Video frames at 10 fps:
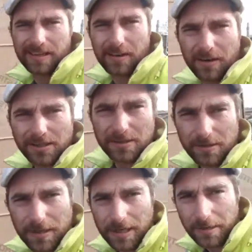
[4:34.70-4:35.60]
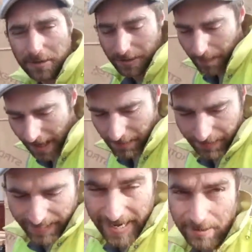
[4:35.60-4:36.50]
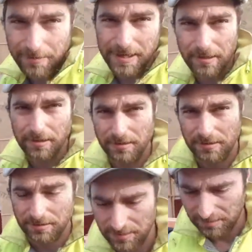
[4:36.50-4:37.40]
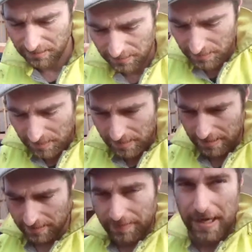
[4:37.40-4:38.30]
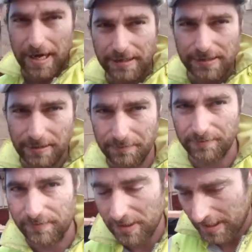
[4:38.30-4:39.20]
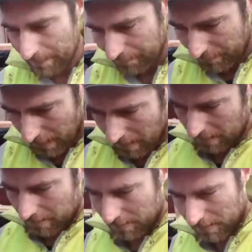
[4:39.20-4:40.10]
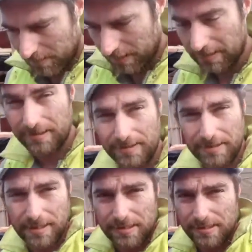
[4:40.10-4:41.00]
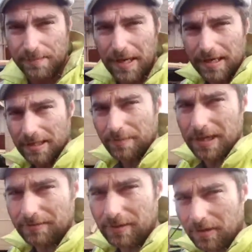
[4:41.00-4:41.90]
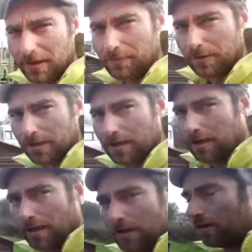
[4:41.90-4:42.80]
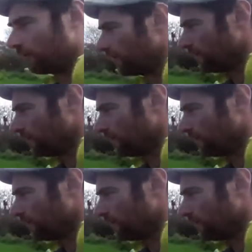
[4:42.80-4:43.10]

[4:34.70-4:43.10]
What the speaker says: I started out as a painter and decorator. I did about 18 months of that, and I was like, this is barely better than line work, I can't do